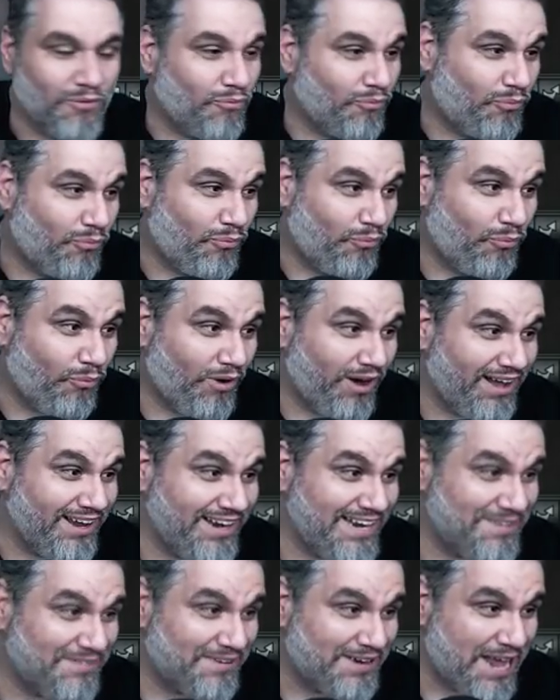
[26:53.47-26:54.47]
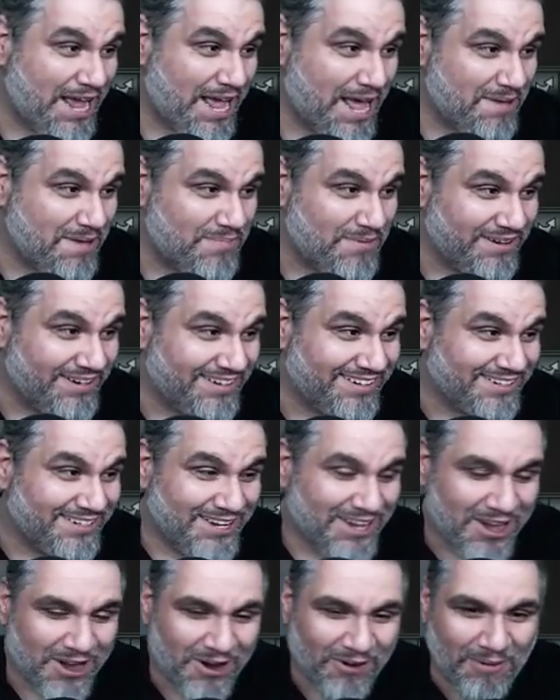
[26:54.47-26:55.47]
What even happened?
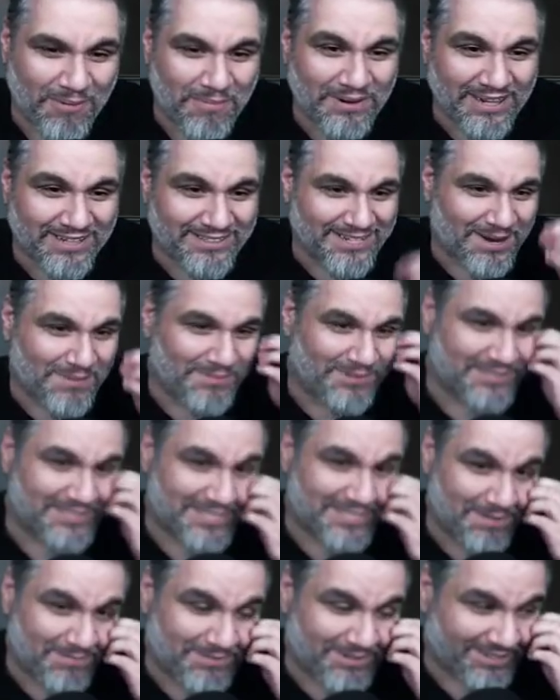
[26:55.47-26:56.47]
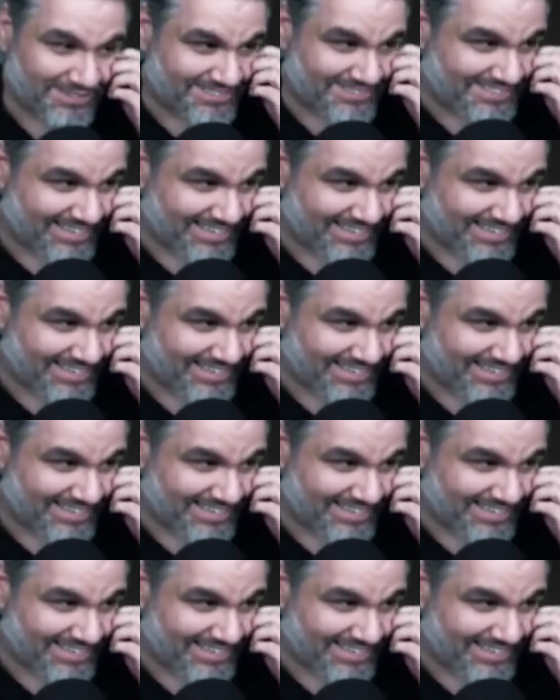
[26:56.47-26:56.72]
Remember that time we skipped our